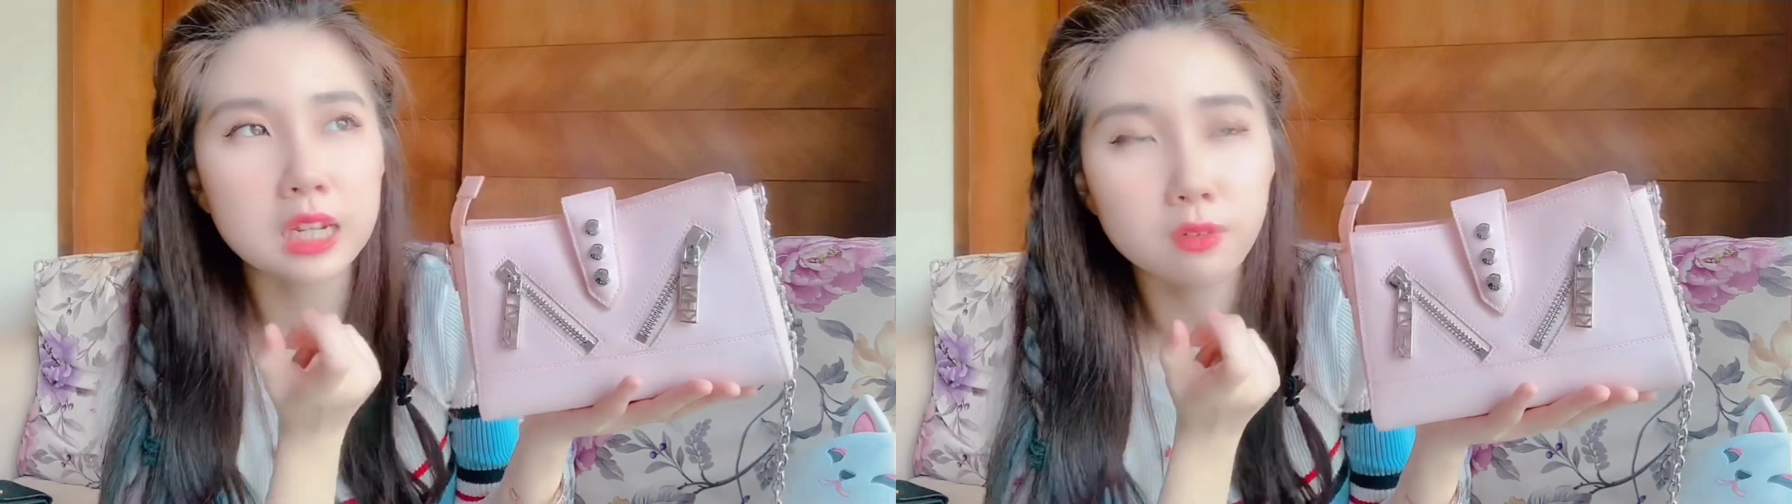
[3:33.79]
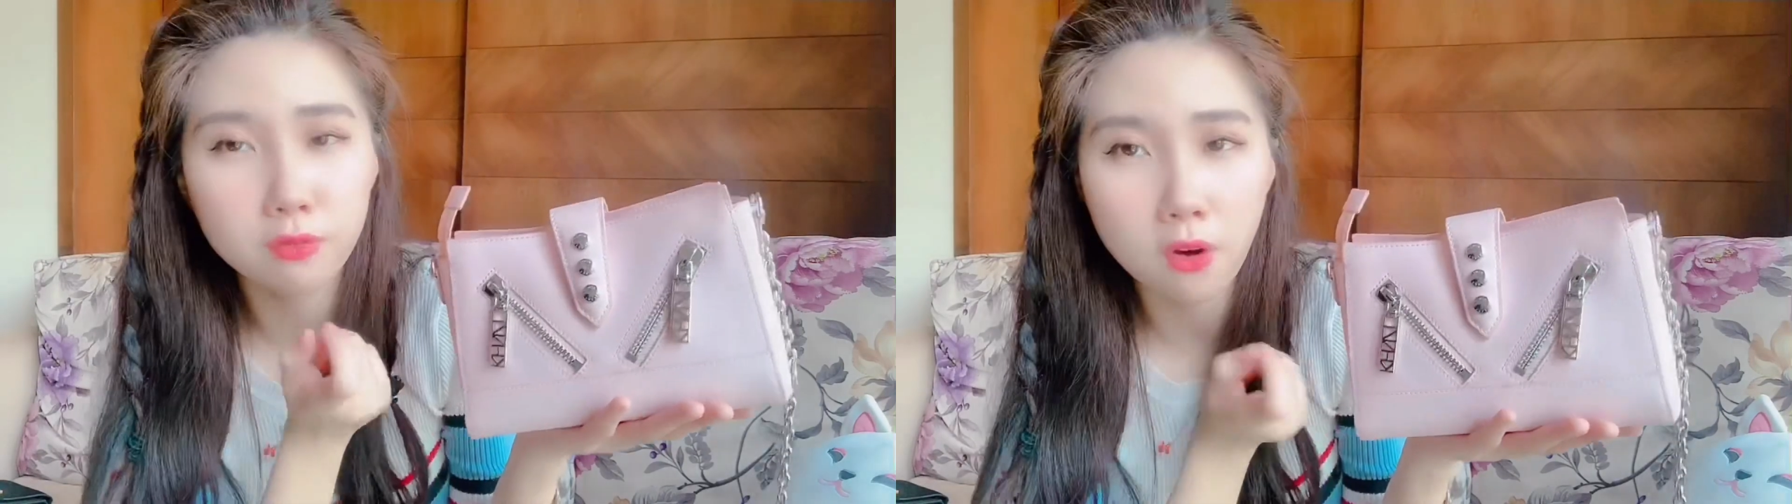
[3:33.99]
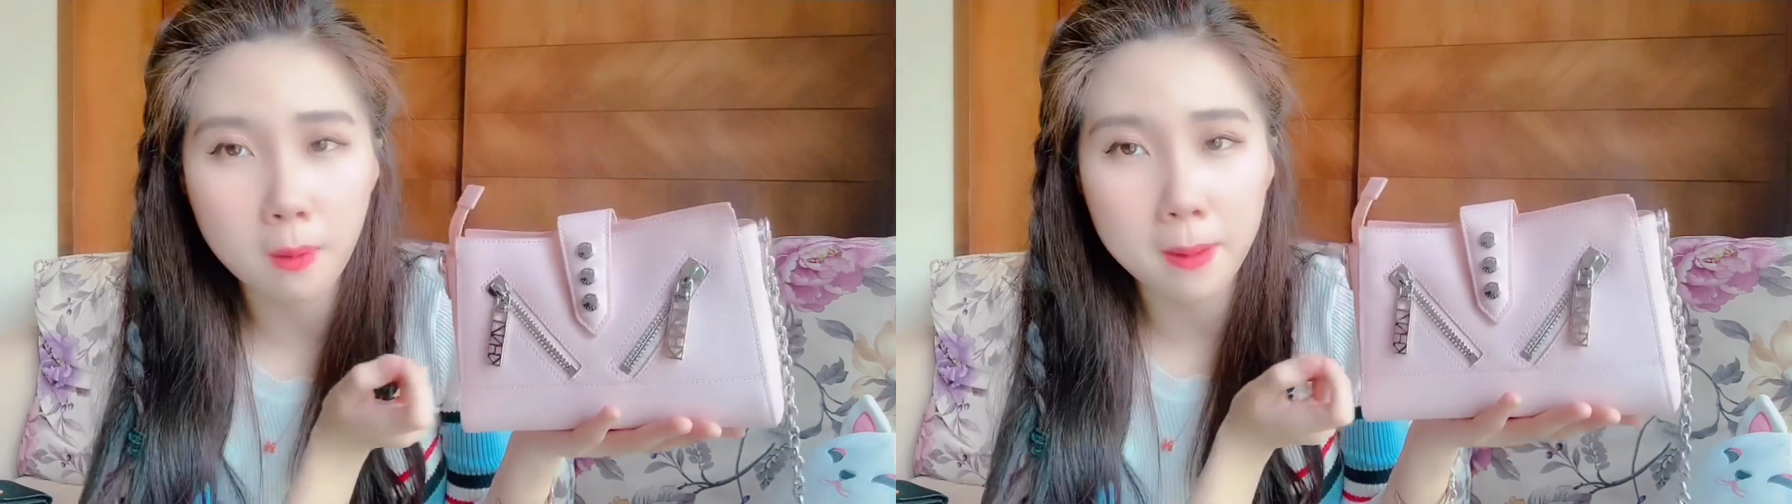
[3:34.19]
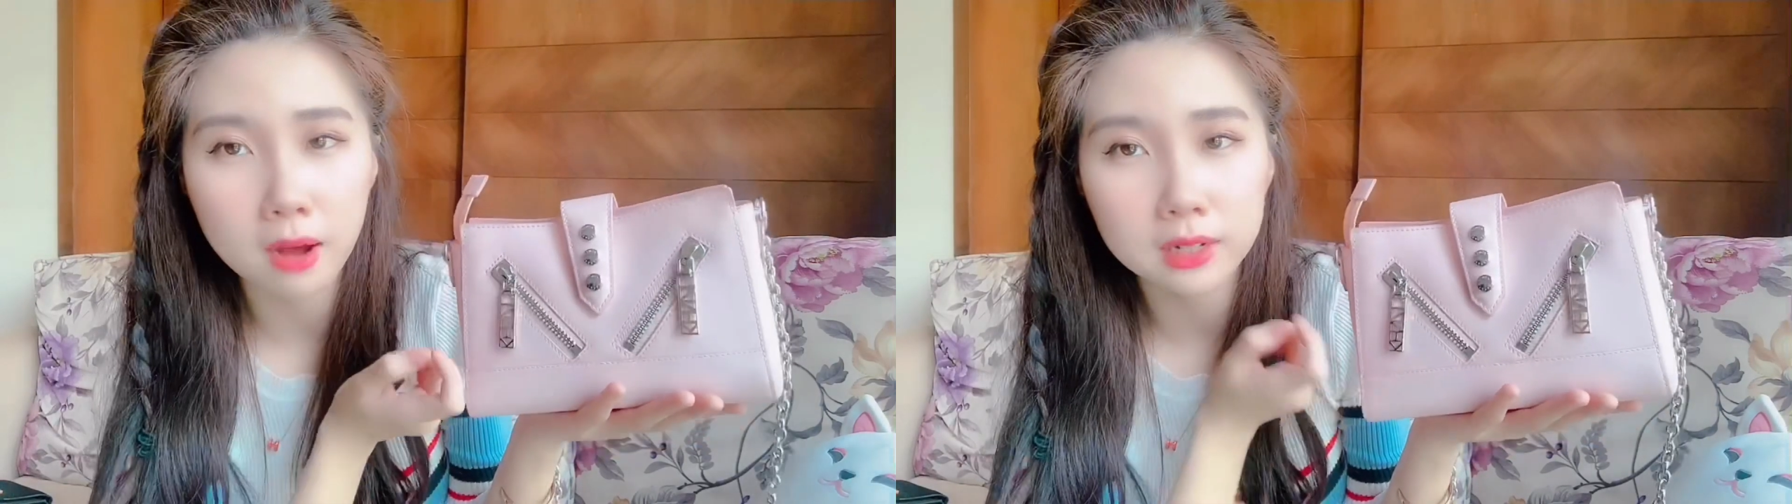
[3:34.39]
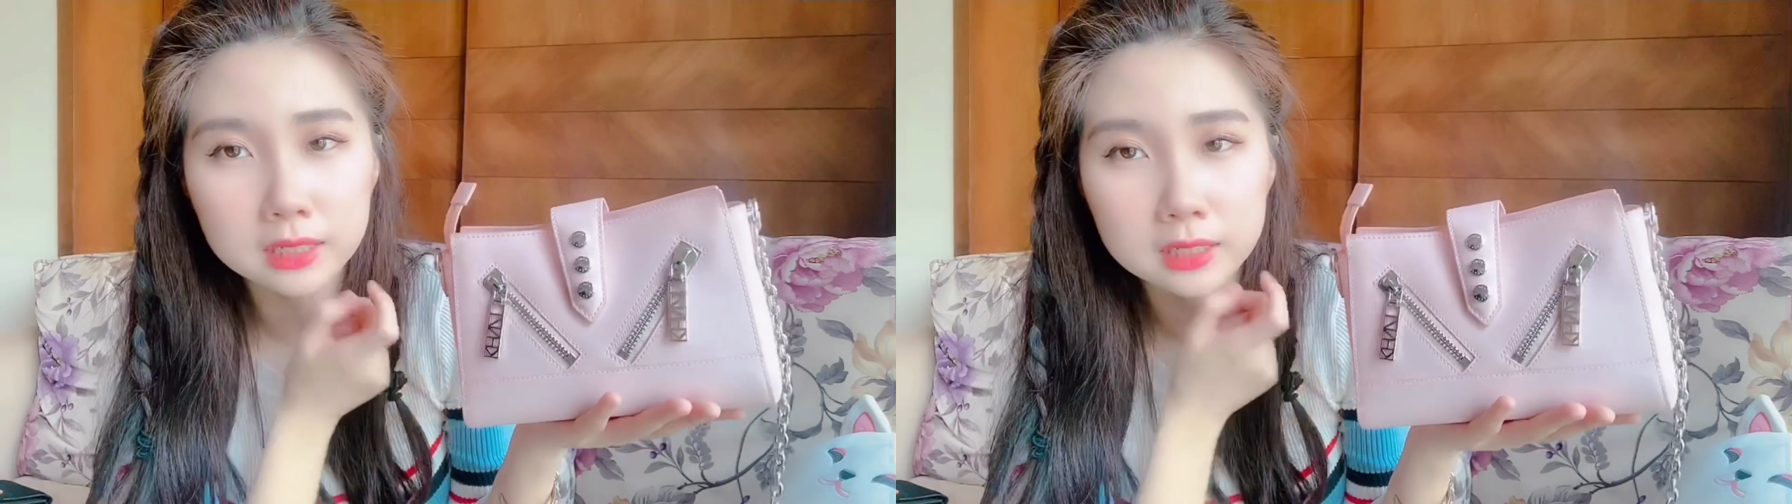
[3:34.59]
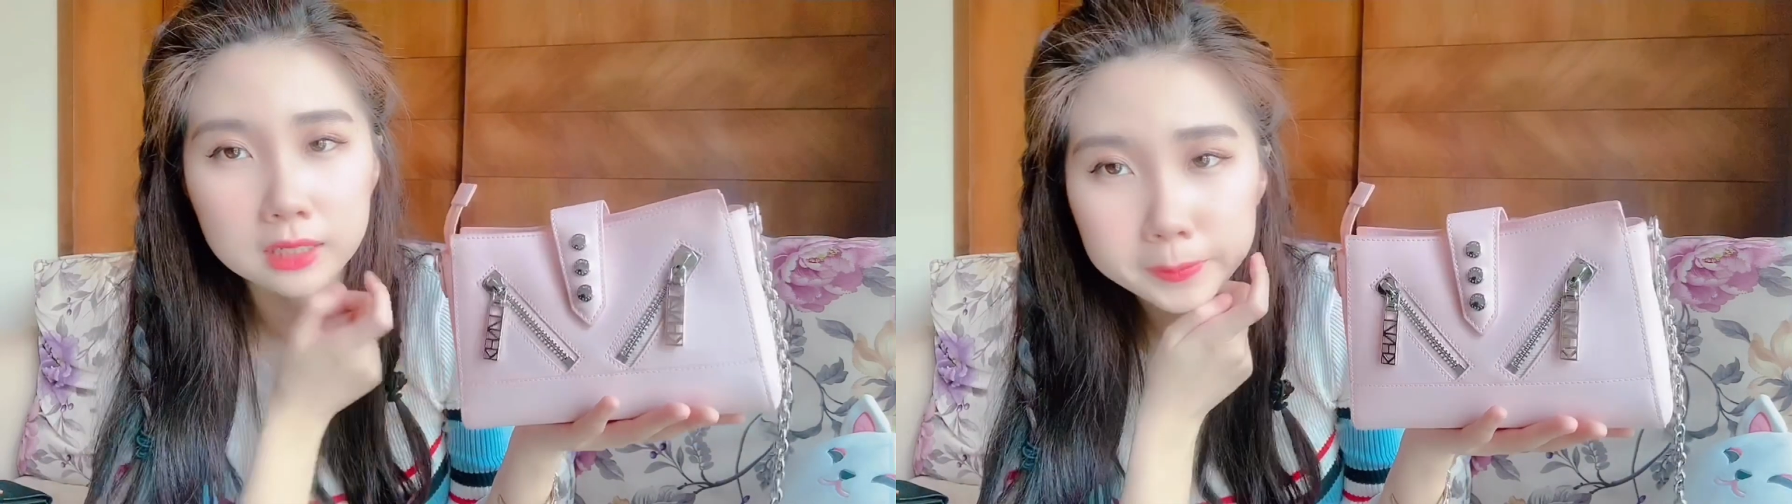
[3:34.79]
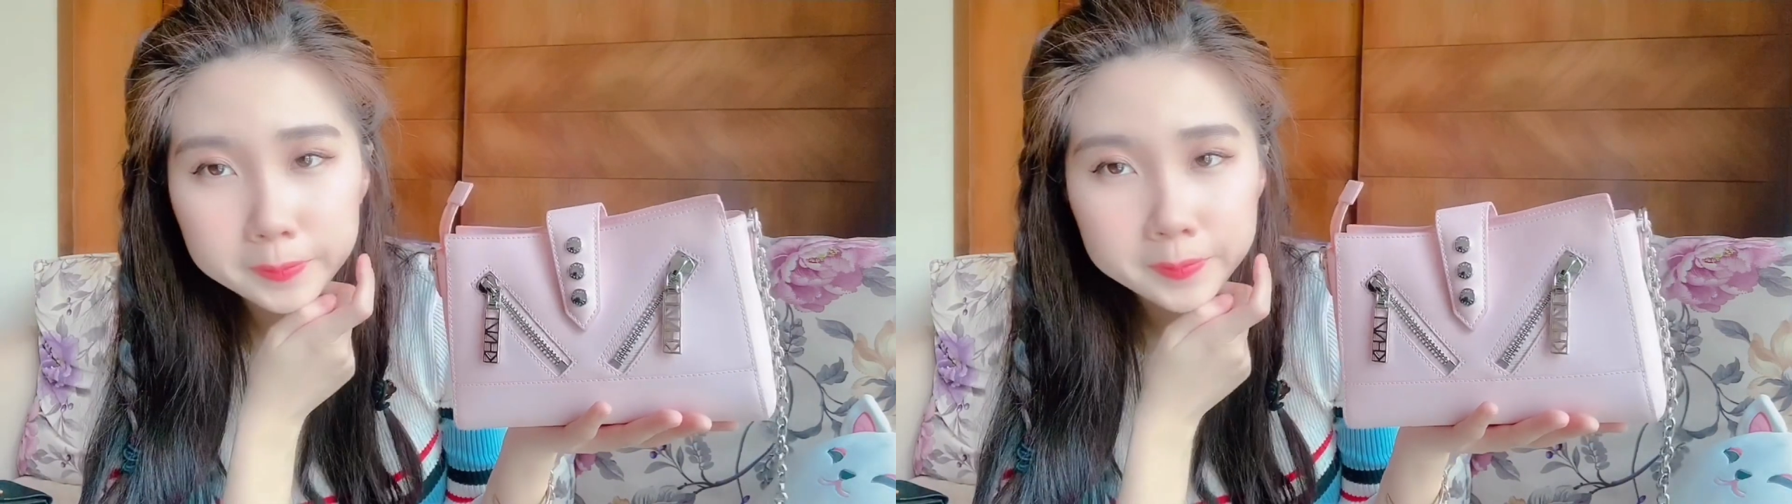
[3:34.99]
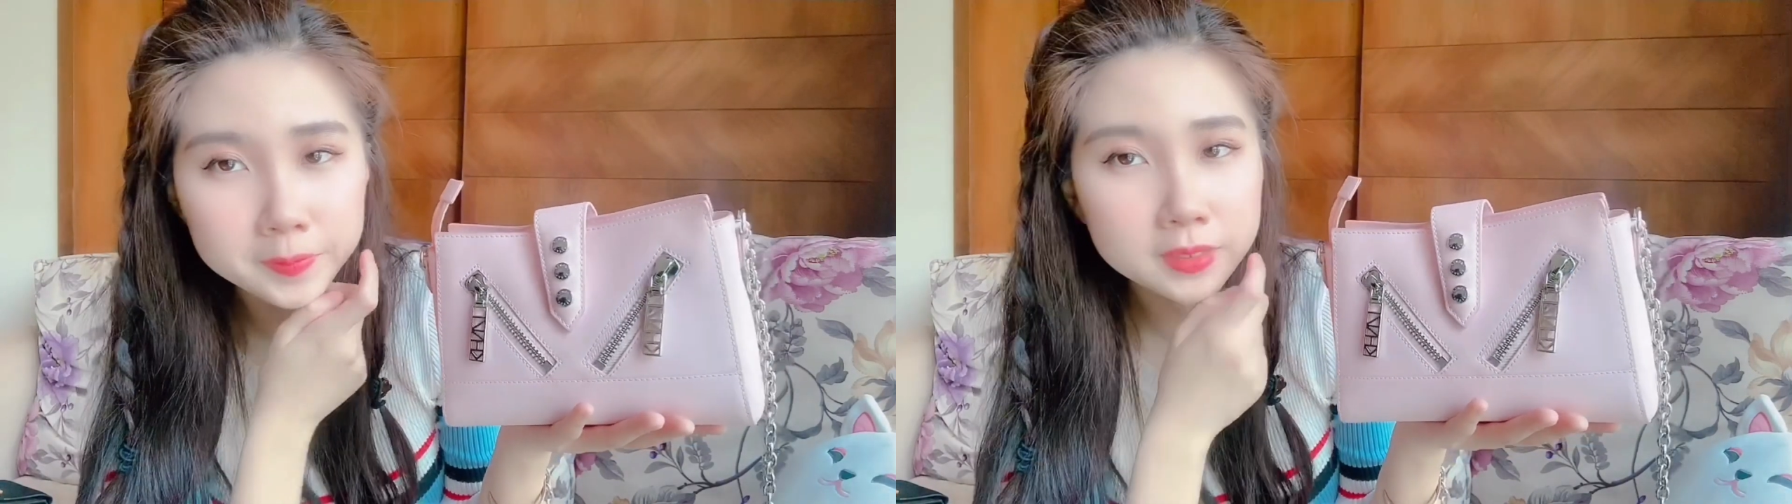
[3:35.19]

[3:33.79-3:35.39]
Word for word: it for about um